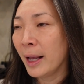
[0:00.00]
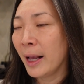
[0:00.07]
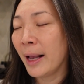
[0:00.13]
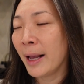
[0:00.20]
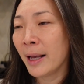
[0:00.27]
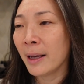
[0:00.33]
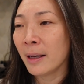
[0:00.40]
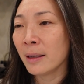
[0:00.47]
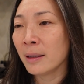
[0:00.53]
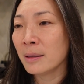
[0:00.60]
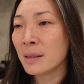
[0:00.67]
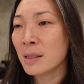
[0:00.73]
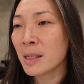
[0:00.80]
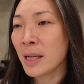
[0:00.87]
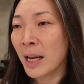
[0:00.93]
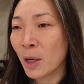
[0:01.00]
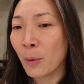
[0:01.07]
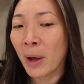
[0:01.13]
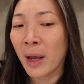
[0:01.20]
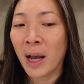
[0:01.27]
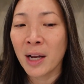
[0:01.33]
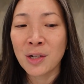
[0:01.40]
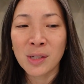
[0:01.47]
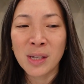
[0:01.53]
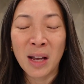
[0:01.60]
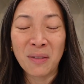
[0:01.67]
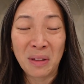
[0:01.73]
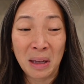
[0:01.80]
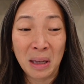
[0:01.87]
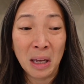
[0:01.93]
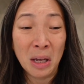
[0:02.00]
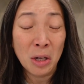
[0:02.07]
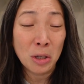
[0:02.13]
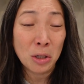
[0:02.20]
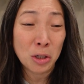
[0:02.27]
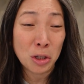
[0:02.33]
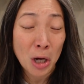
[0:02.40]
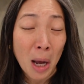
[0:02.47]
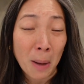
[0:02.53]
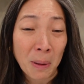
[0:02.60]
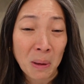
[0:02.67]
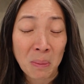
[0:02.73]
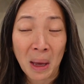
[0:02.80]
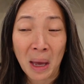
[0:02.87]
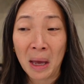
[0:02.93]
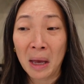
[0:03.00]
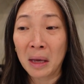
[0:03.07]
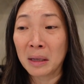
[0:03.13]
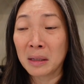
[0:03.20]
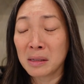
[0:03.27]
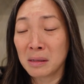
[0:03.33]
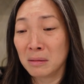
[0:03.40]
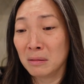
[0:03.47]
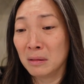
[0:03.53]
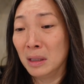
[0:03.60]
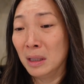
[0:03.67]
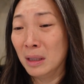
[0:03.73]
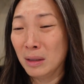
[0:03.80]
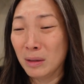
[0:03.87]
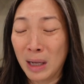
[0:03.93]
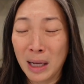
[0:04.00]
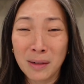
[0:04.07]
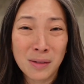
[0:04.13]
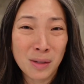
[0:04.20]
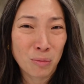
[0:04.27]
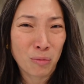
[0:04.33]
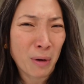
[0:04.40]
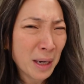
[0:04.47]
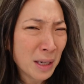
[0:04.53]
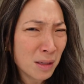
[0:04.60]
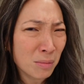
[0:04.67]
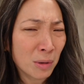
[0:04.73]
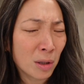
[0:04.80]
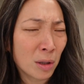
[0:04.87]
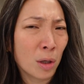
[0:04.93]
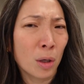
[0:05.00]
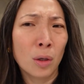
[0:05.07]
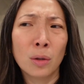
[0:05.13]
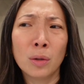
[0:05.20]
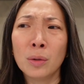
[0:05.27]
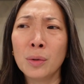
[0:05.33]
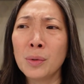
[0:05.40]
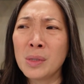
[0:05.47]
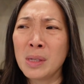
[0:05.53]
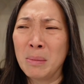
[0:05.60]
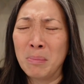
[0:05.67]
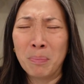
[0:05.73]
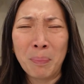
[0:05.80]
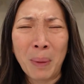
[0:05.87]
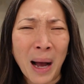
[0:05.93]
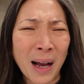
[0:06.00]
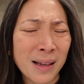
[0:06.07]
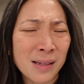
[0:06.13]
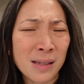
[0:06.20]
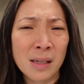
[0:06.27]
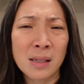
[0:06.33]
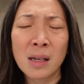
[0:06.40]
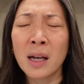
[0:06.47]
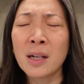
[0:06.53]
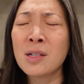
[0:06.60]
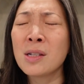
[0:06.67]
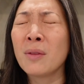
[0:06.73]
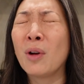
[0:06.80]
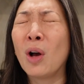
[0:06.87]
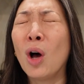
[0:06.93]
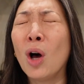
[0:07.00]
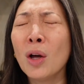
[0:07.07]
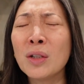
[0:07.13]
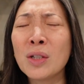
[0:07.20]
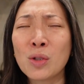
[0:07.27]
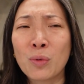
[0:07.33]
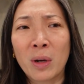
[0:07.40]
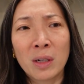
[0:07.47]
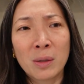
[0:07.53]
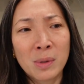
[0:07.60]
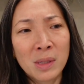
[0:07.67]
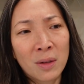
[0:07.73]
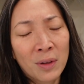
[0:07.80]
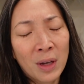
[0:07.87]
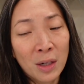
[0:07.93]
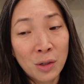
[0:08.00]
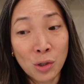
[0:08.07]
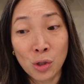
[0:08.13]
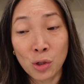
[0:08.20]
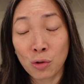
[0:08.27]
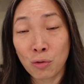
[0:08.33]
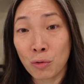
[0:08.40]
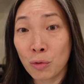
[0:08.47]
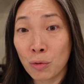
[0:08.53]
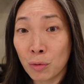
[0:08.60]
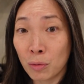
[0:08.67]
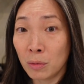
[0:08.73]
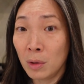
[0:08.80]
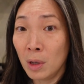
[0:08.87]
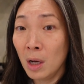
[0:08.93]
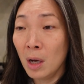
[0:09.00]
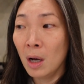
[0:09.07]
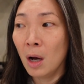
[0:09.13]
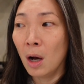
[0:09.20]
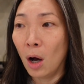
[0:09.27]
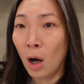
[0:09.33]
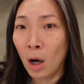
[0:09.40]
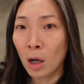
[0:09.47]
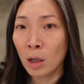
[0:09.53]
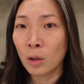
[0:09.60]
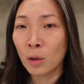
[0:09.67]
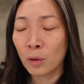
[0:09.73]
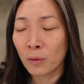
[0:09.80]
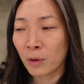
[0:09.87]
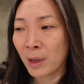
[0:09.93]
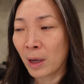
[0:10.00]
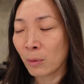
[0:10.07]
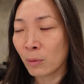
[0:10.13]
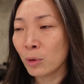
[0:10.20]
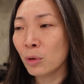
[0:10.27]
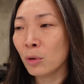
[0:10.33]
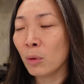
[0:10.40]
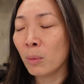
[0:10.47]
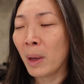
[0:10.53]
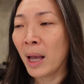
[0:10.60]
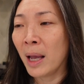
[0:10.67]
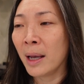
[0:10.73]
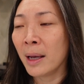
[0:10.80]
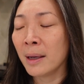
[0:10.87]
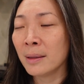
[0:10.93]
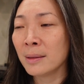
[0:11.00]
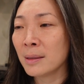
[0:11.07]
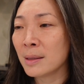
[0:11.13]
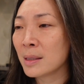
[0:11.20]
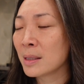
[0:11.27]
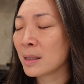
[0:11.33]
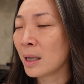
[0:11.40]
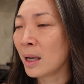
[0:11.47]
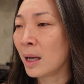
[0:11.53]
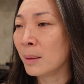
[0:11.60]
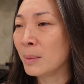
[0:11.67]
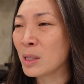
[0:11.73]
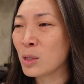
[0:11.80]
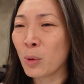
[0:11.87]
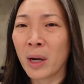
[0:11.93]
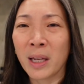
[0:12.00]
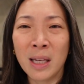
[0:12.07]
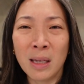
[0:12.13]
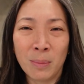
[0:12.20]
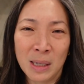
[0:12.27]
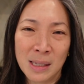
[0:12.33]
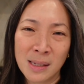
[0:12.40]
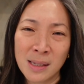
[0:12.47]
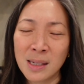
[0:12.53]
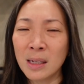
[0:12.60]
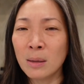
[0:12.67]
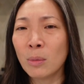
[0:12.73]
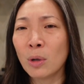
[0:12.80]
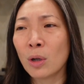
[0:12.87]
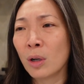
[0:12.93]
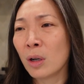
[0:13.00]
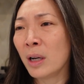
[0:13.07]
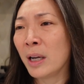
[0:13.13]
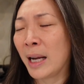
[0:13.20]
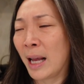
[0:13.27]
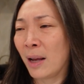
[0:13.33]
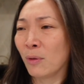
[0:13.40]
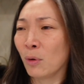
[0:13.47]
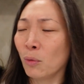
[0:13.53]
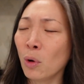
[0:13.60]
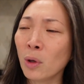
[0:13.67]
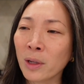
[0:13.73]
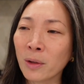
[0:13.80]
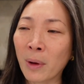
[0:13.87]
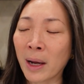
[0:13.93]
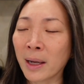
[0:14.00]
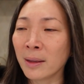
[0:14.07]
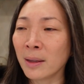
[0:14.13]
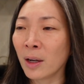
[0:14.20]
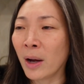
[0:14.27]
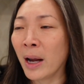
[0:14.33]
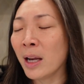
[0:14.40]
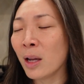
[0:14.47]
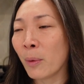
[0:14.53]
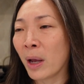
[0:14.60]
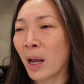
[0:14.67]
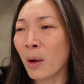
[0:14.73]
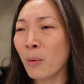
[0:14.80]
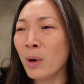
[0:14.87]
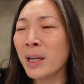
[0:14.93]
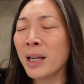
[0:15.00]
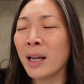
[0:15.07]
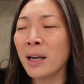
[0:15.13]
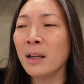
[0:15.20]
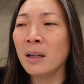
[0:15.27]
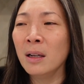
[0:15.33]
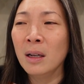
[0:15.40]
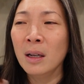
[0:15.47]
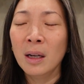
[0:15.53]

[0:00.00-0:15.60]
And anyway, I just have like shopping bags and kind of some random clothes and boxes. I just have all this random stuff kind of strewn all over that room. And um, it's where I keep my steamer and I have a rolling rack in there. Anyway, I want to get it